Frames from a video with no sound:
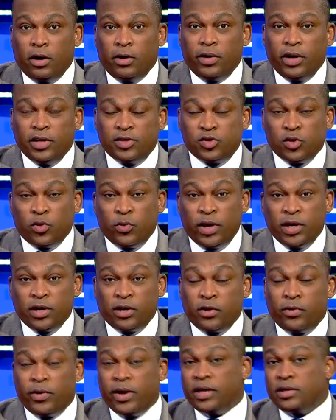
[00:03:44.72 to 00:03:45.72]
All right, so one
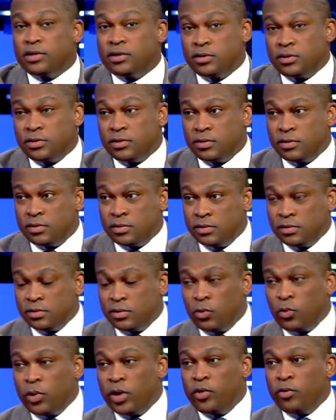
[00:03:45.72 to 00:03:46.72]
correct,
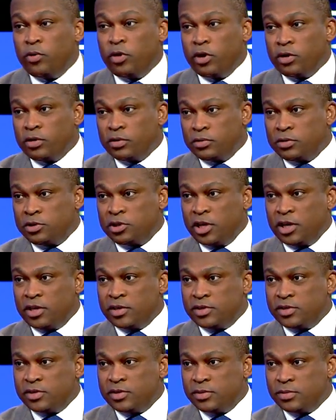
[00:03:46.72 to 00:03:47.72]
one wrong. Shakes.